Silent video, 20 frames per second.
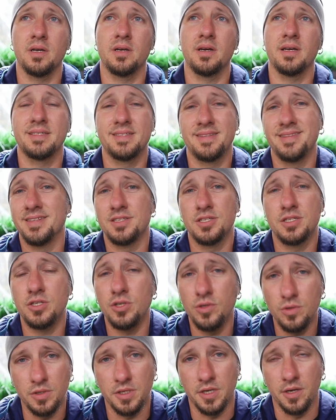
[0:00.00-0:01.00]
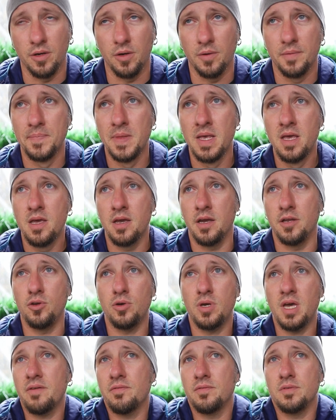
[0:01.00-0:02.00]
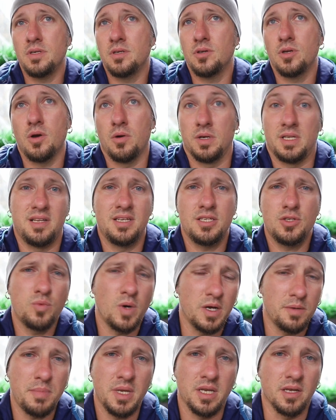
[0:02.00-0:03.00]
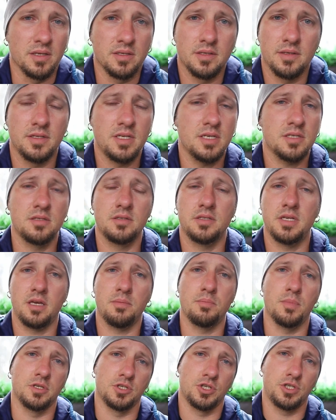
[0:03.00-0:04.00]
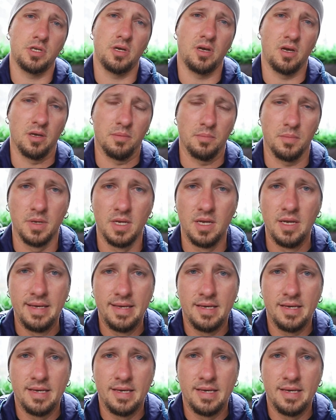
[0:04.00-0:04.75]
are at the studio, and you have, at least 1 minute, it doesn't take much time.